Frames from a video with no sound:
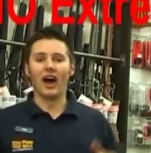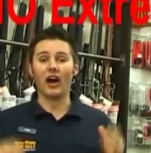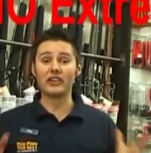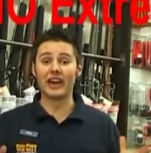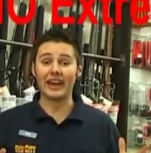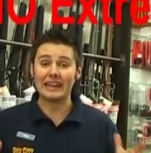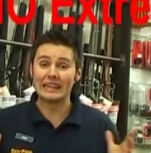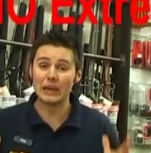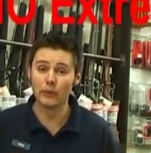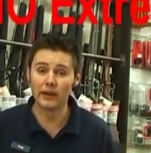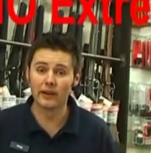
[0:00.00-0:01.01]
Okay,
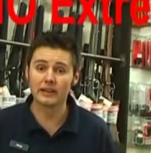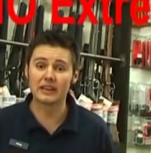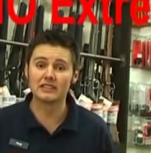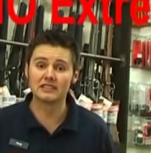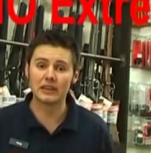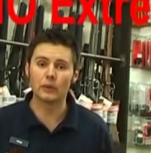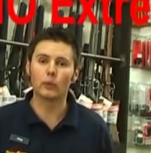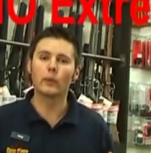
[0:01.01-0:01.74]
here we are at Gun City.